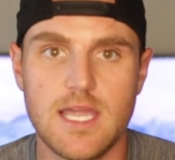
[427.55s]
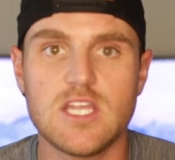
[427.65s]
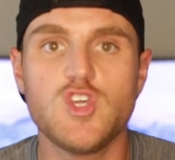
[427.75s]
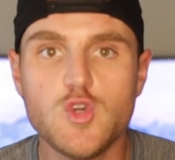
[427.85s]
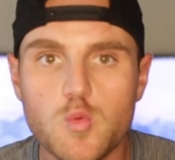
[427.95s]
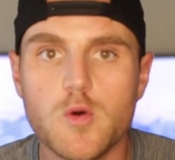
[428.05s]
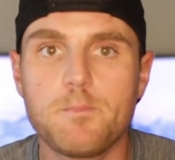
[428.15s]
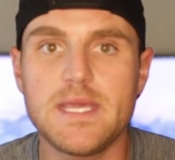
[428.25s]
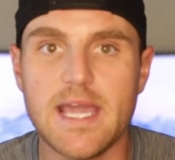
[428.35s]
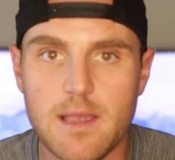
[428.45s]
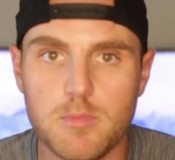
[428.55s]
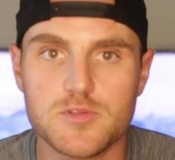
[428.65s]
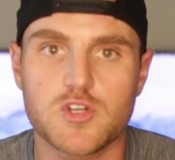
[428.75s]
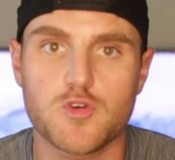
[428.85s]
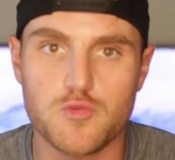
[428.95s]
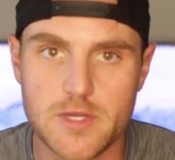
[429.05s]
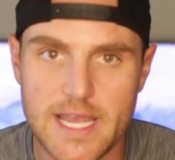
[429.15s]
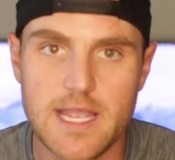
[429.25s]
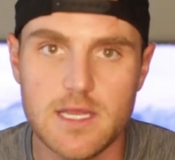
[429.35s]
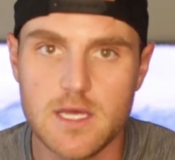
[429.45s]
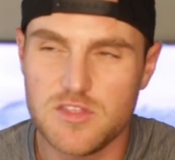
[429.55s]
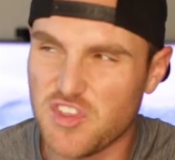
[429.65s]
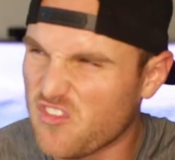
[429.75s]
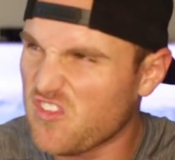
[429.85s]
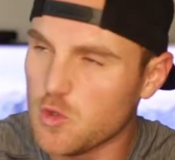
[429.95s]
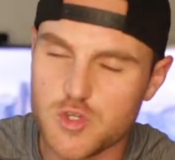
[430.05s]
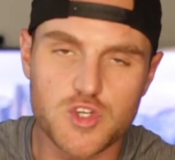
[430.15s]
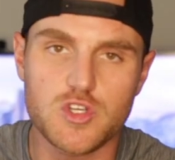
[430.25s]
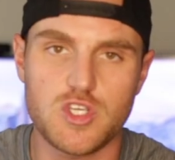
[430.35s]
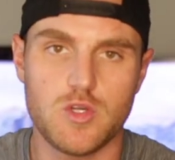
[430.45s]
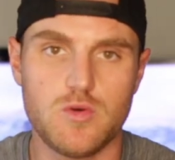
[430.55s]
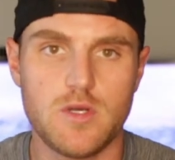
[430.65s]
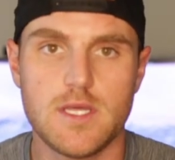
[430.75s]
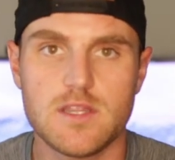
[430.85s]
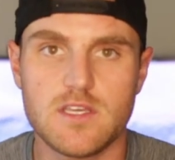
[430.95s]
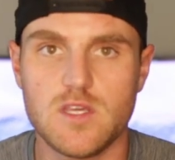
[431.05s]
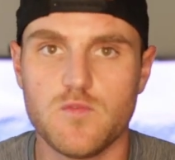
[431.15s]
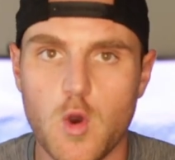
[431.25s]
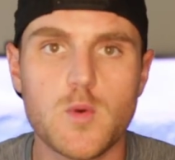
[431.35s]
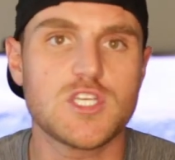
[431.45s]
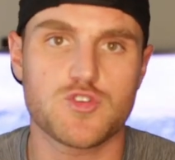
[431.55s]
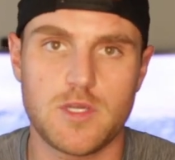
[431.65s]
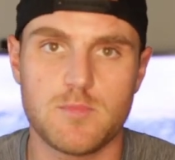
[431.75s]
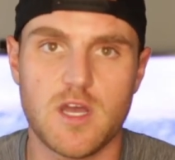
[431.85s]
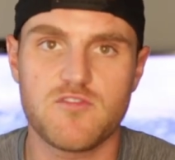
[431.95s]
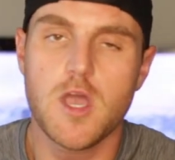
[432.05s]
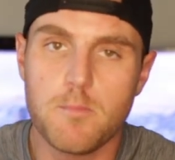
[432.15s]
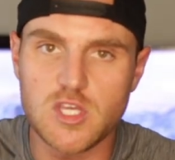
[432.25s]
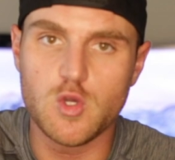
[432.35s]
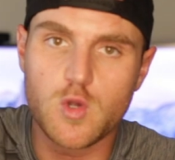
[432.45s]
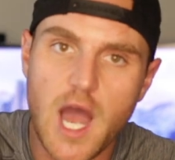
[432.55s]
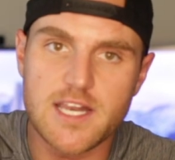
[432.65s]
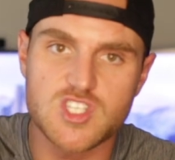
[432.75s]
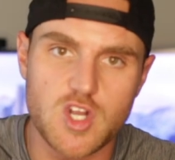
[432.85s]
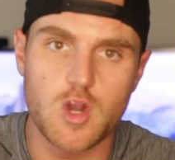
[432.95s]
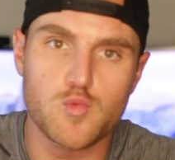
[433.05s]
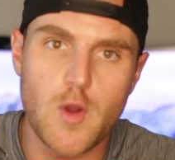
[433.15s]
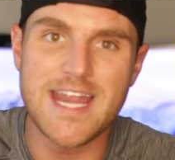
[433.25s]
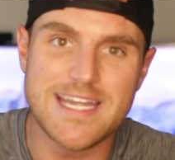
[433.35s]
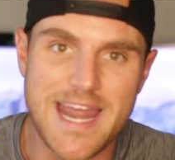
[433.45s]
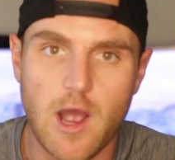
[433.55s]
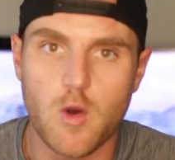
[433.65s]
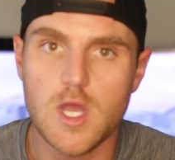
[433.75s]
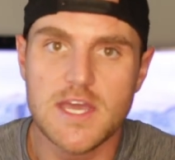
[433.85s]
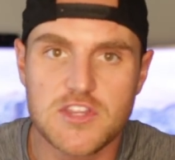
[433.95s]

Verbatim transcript: and you will be able to create the future you that you've always dreamed of. But you got to start right now.